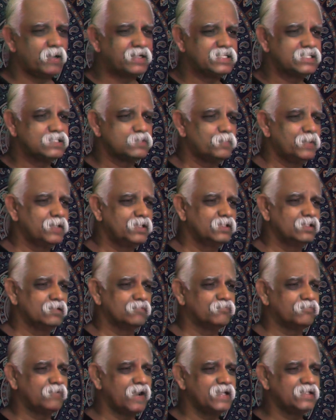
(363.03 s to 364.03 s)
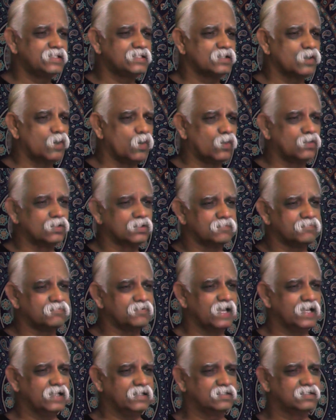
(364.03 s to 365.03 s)
participate in the fight or the
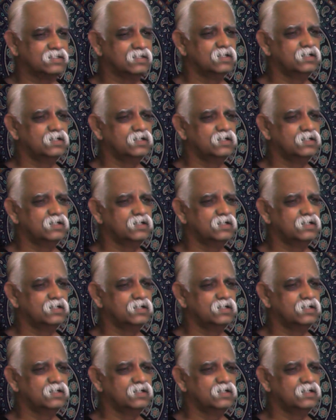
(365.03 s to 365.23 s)
flight.